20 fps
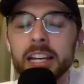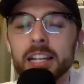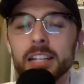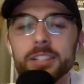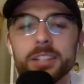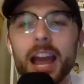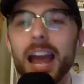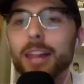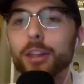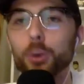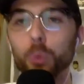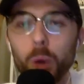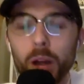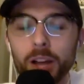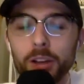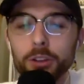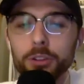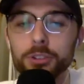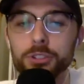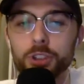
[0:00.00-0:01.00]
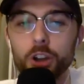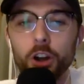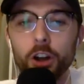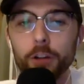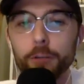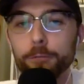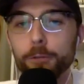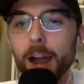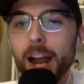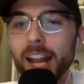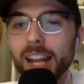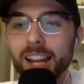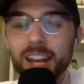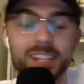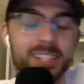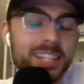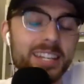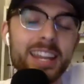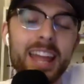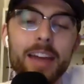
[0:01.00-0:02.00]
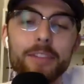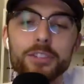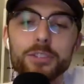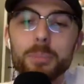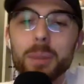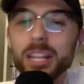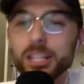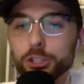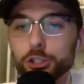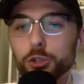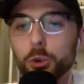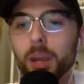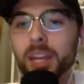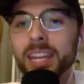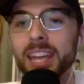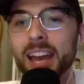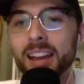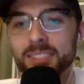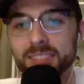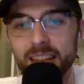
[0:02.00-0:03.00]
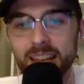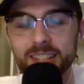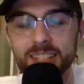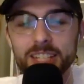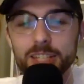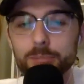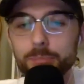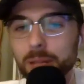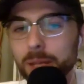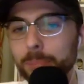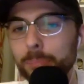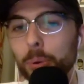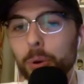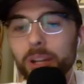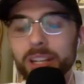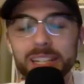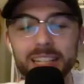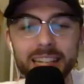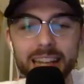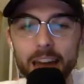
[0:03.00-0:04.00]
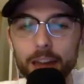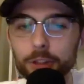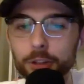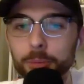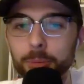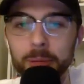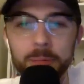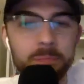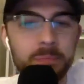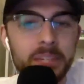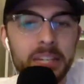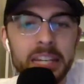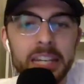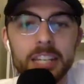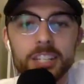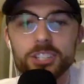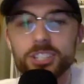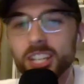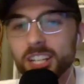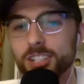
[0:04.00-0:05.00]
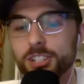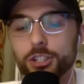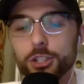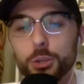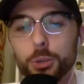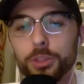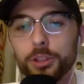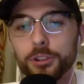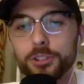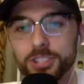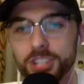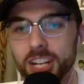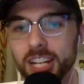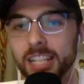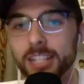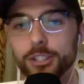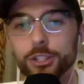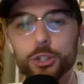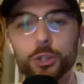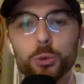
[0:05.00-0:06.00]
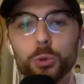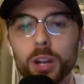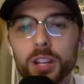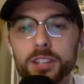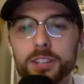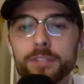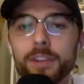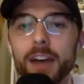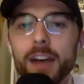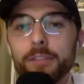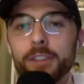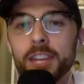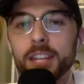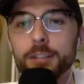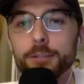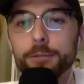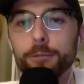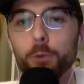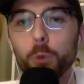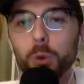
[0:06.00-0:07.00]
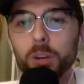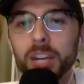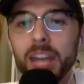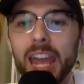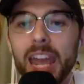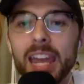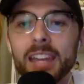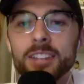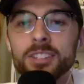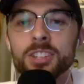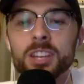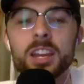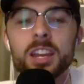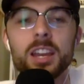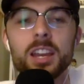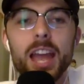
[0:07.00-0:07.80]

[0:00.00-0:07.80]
Tyler Wells on Friday night didn't have as many strikeouts as he's been putting together, but six and two thirds innings, two runs, five hits, four Ks,